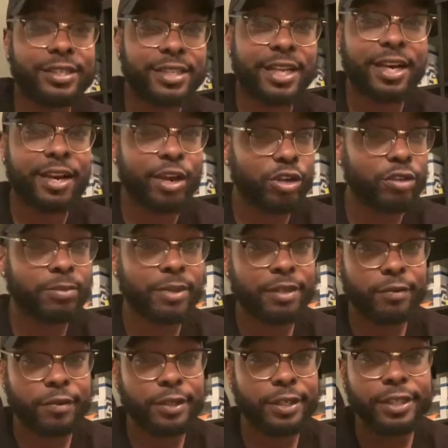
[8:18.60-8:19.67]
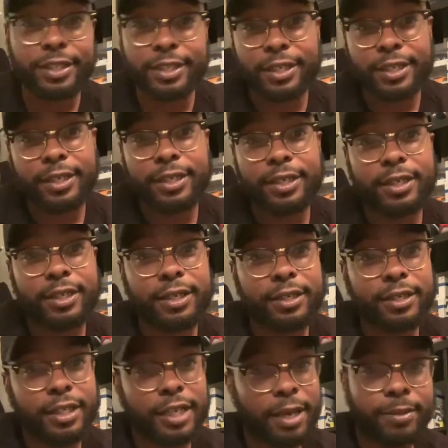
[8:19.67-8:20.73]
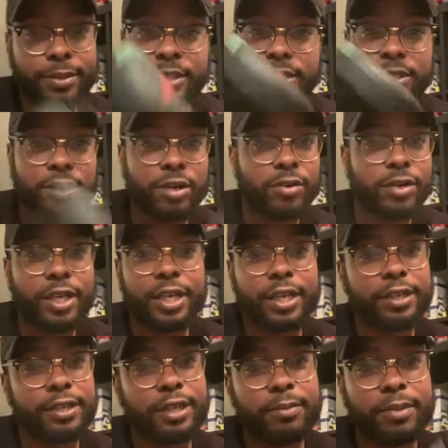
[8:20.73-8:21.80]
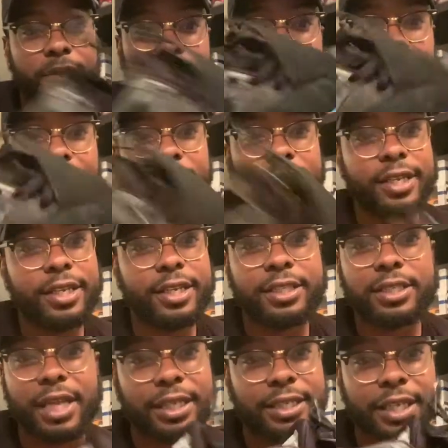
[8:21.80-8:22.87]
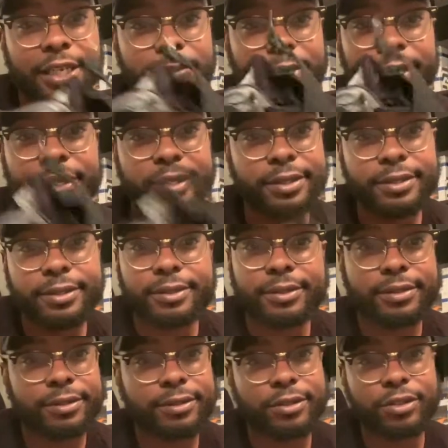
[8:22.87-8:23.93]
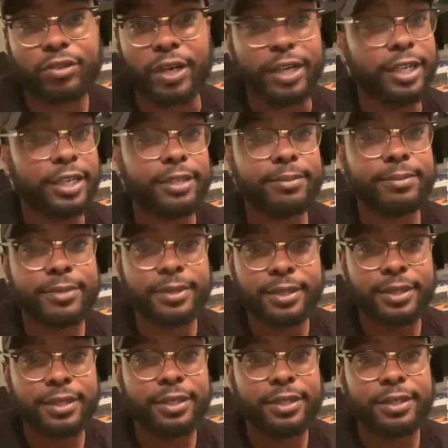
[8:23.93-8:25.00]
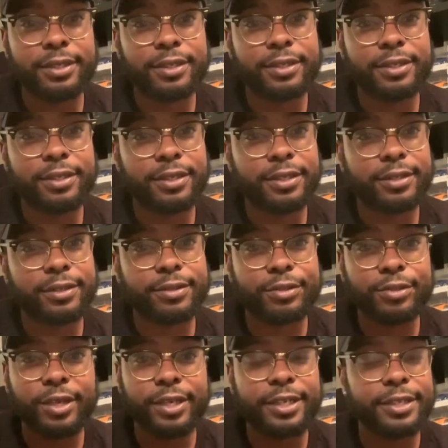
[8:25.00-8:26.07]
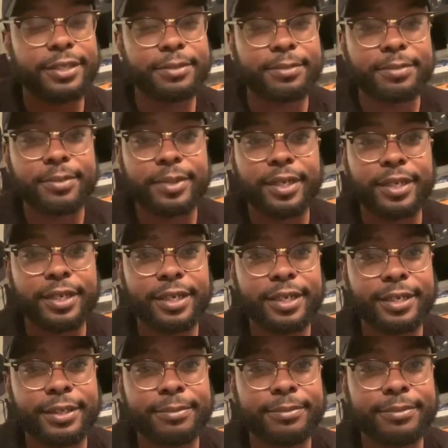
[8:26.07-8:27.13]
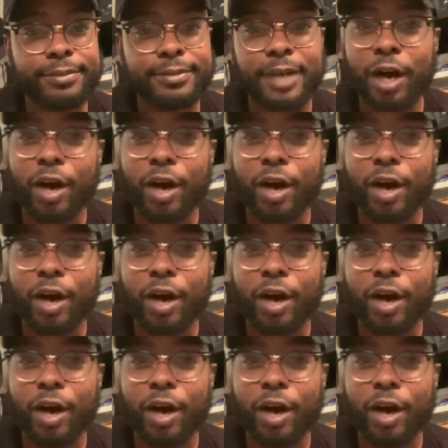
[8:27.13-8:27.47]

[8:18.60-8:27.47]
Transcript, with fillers: it's not hurting my foot, then I'm gonna just go ahead and, and be rocking these like they beat us, straight up, you know, straight up. But um, I